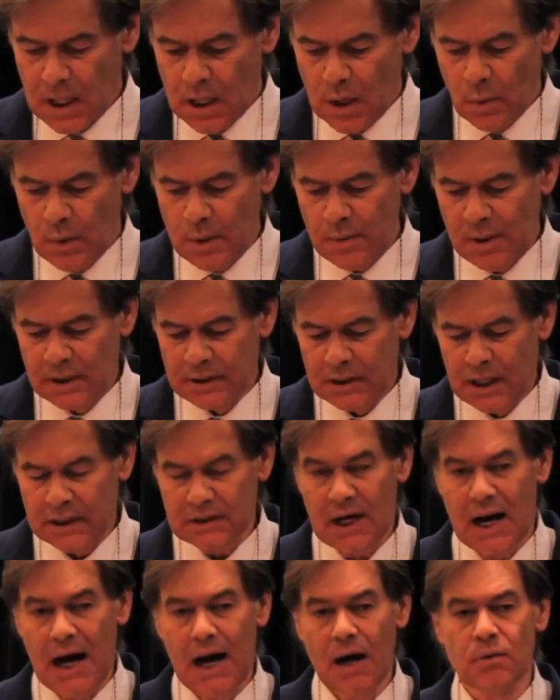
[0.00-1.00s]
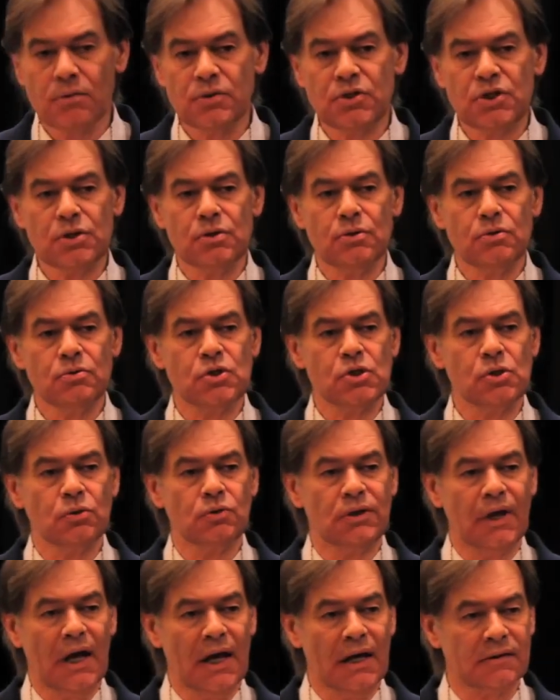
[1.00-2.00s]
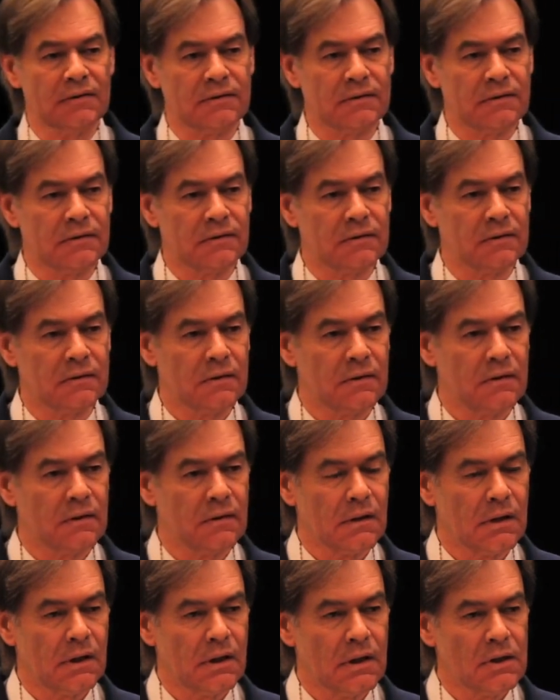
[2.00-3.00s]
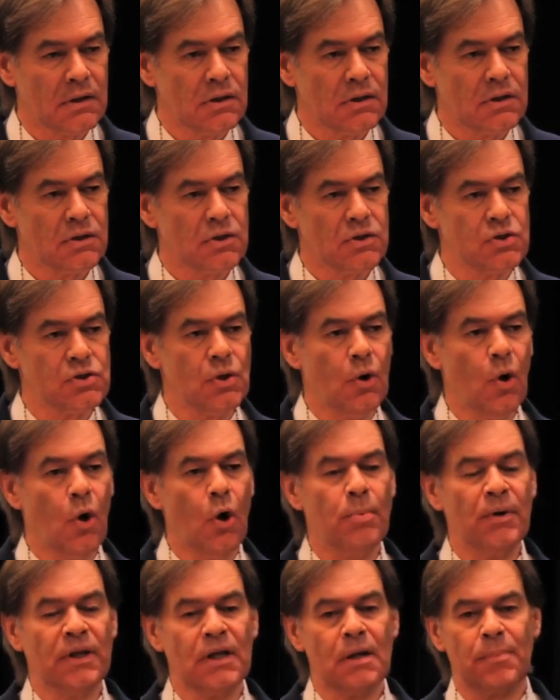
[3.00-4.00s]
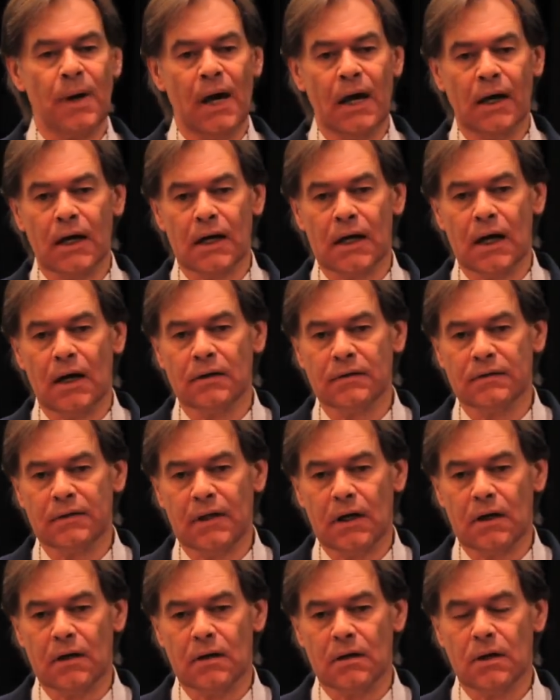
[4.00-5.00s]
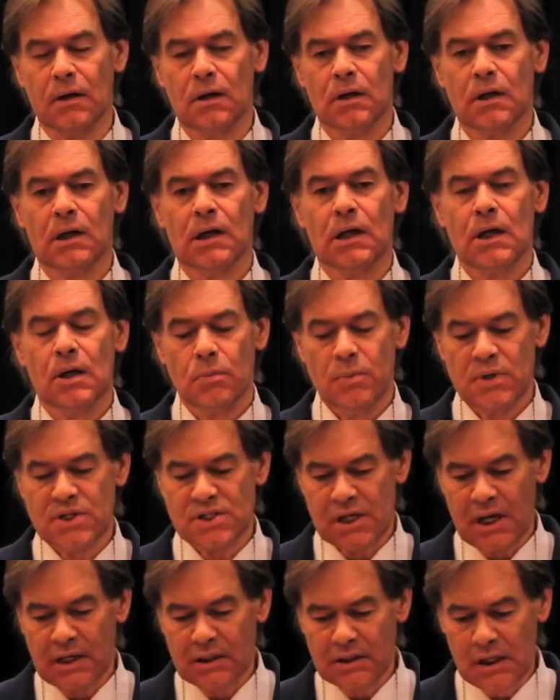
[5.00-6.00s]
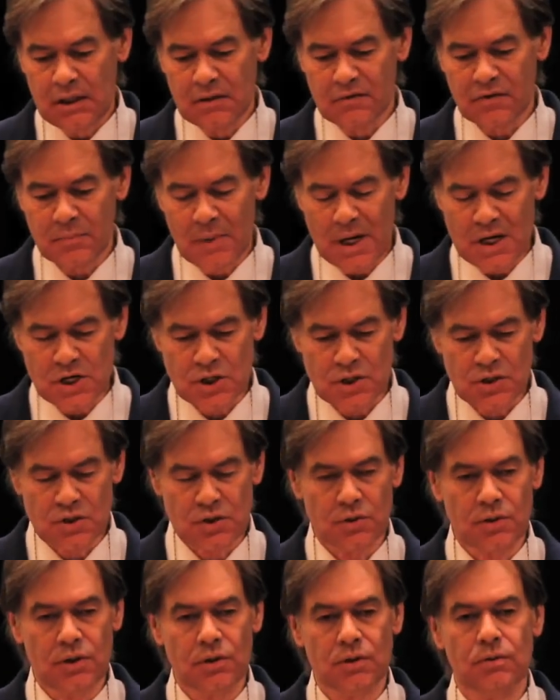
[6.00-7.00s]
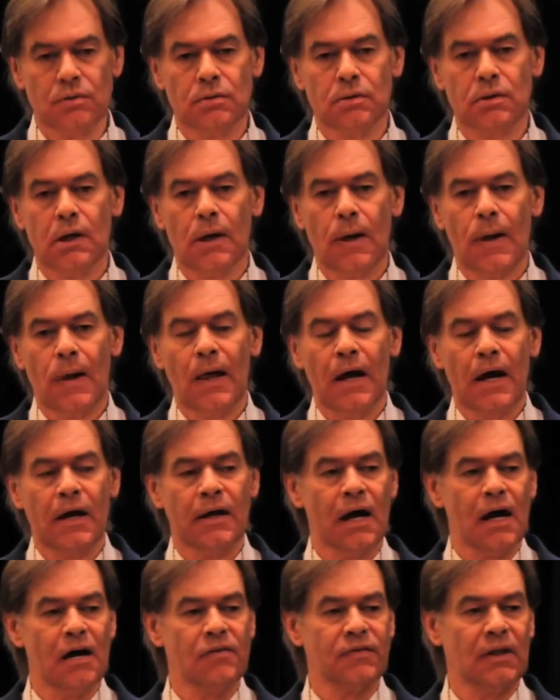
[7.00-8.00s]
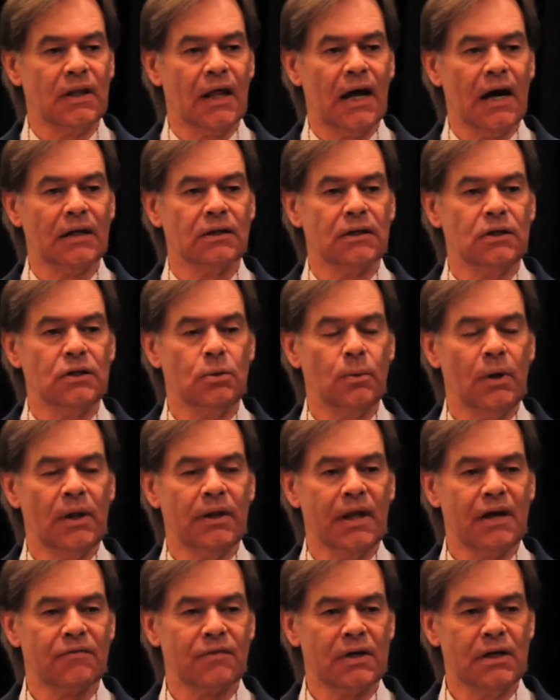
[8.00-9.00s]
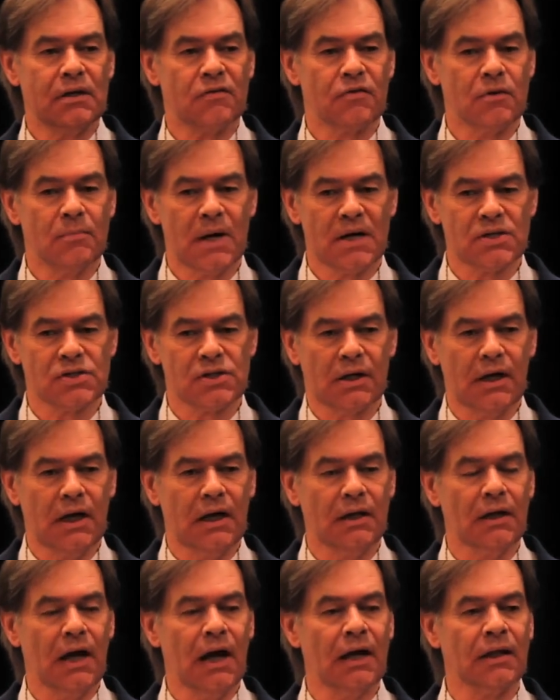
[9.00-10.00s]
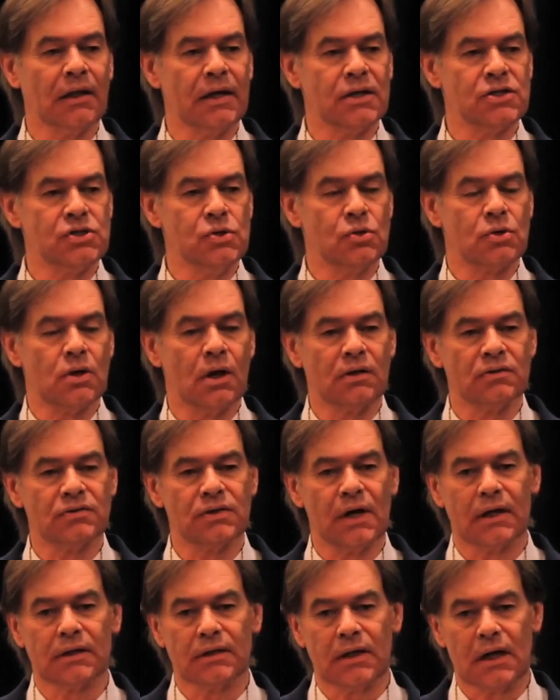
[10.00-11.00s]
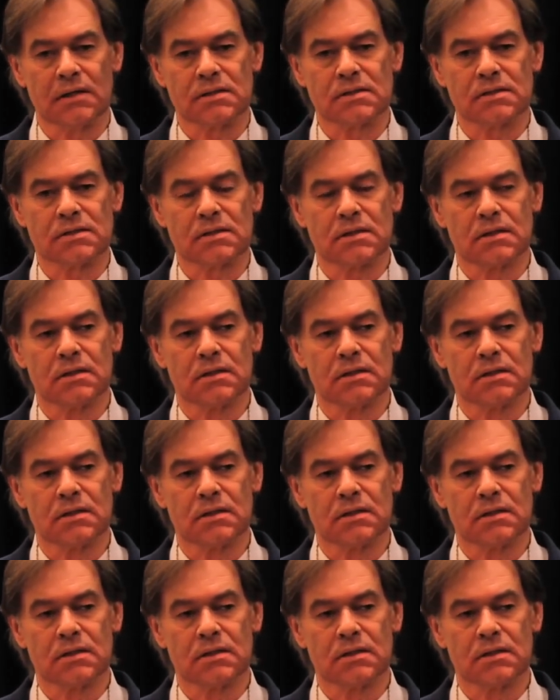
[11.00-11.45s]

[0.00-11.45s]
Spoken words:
We will not hound you to death to open a bank account there. We send the information to you, and after that, you will never hear from us again unless you contact us.